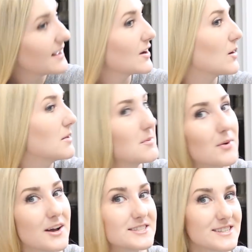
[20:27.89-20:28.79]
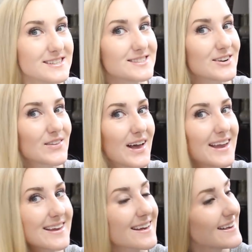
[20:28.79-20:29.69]
And all my brushes are
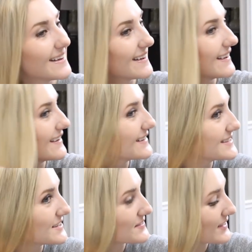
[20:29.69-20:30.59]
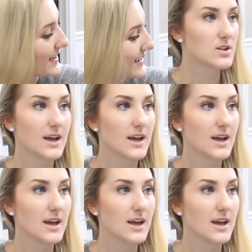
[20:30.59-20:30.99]
like different.